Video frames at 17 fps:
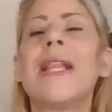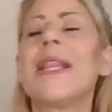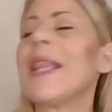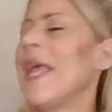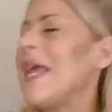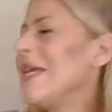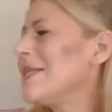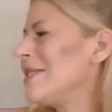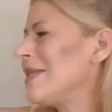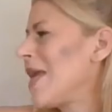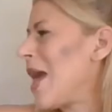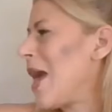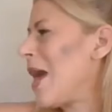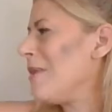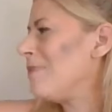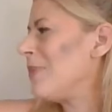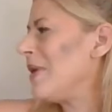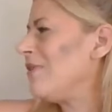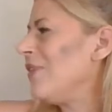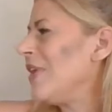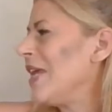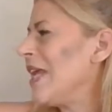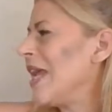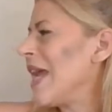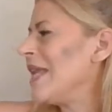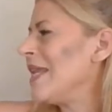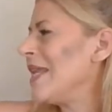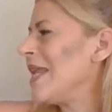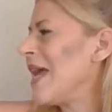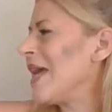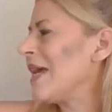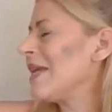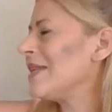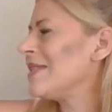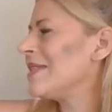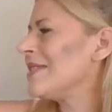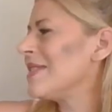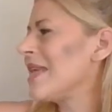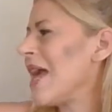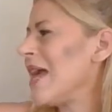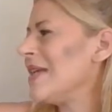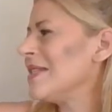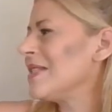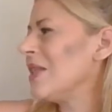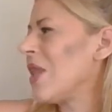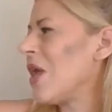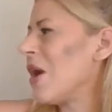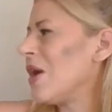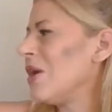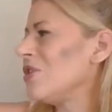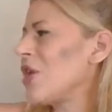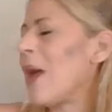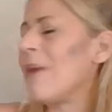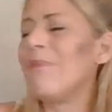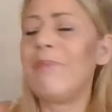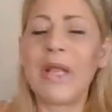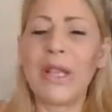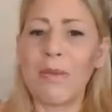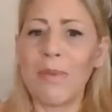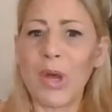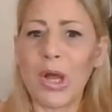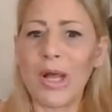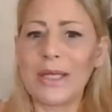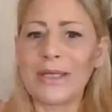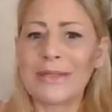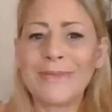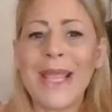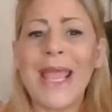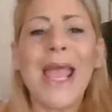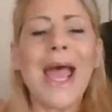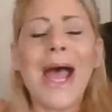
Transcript: lace up V and neck, size large, a billabong,